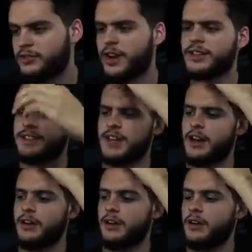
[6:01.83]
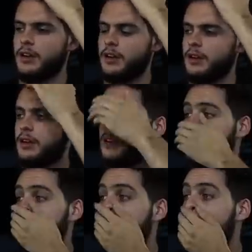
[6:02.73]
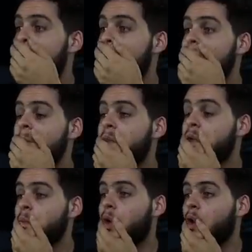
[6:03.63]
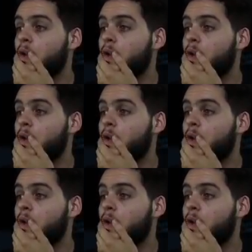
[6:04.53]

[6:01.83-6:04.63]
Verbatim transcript: right inside. You didn't put the ball